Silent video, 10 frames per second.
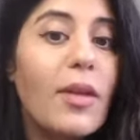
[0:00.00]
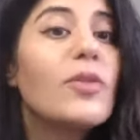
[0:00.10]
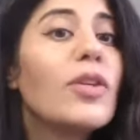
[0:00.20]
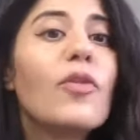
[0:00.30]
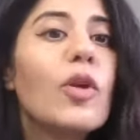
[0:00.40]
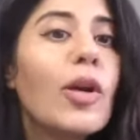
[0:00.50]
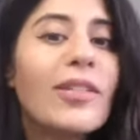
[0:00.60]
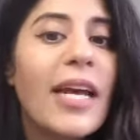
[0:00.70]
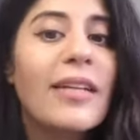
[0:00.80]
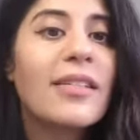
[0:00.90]
So if you
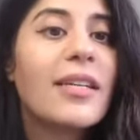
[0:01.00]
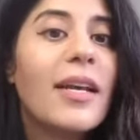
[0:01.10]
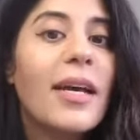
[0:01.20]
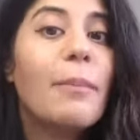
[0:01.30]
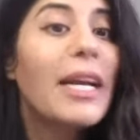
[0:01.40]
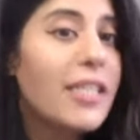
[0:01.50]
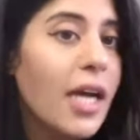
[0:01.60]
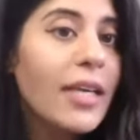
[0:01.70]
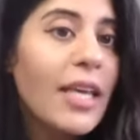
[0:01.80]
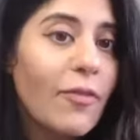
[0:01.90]
looked at
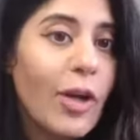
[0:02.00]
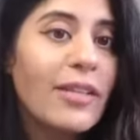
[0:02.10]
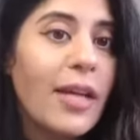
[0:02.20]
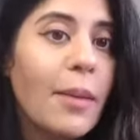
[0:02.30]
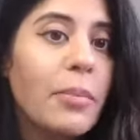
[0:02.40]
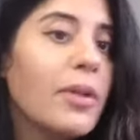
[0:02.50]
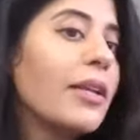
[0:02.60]
maitake, for example,